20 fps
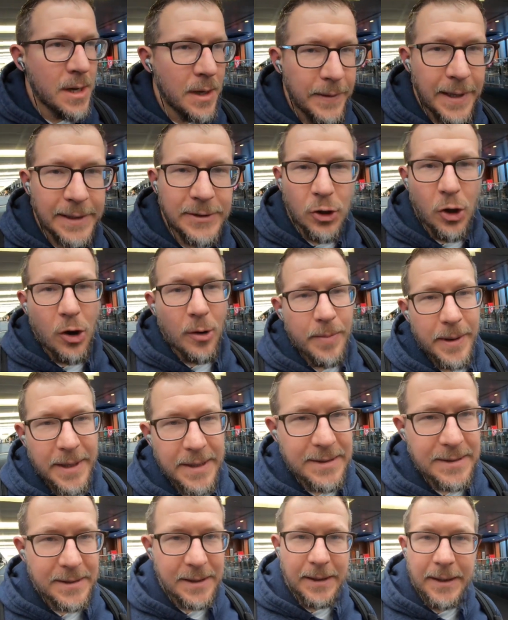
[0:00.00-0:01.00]
that's all
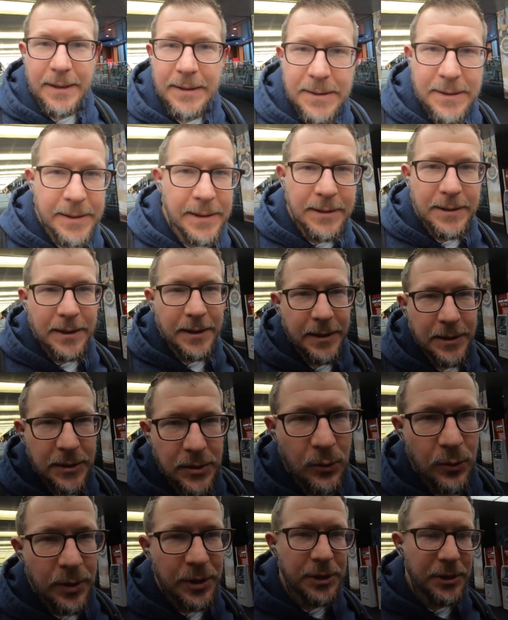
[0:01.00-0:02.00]
based in instinct and
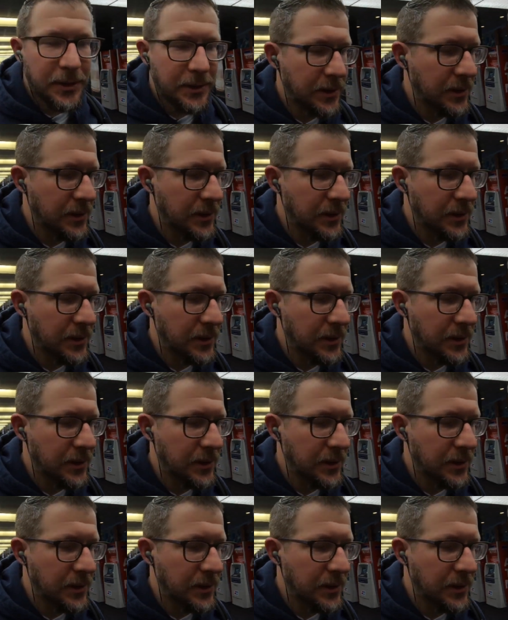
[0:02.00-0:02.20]
intuition.